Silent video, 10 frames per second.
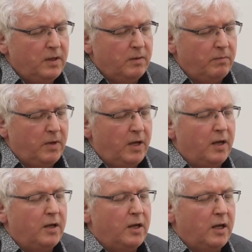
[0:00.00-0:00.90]

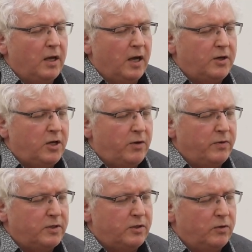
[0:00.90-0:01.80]
mere
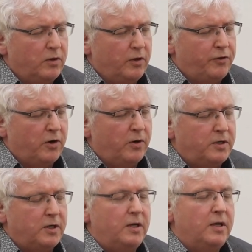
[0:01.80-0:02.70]
adherence to
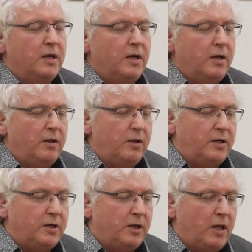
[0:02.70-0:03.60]
authority,
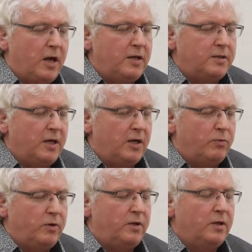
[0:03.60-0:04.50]
that it allies that
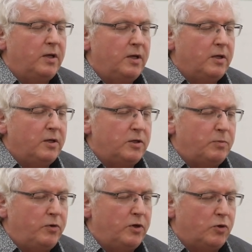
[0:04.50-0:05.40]
with
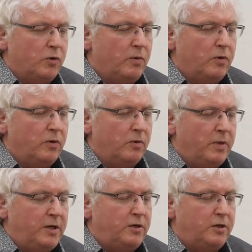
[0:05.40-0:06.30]
spiritual or
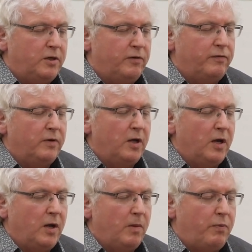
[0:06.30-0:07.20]
meditative
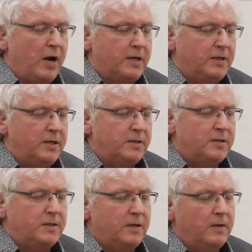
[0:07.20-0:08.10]
practice,